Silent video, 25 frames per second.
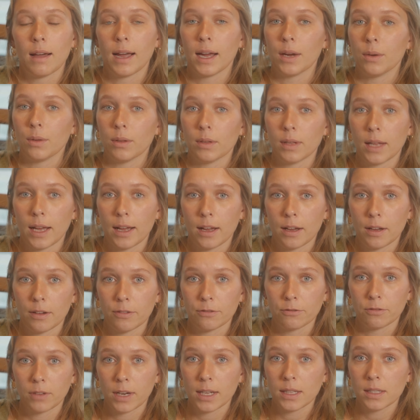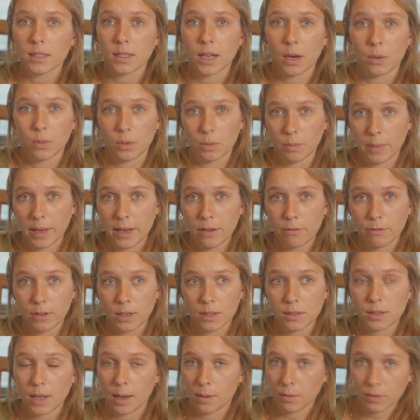I will have friends, I will make
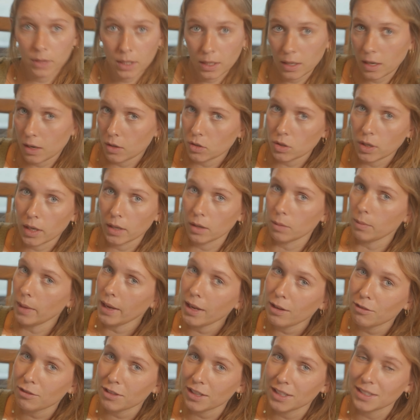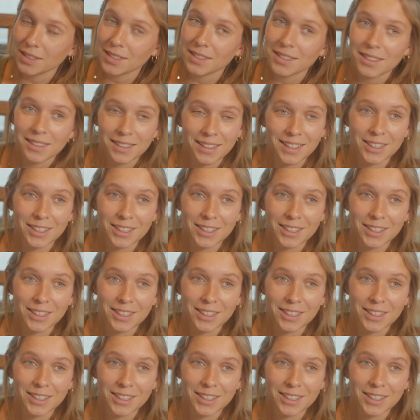friends. I'm right now trying to make friends.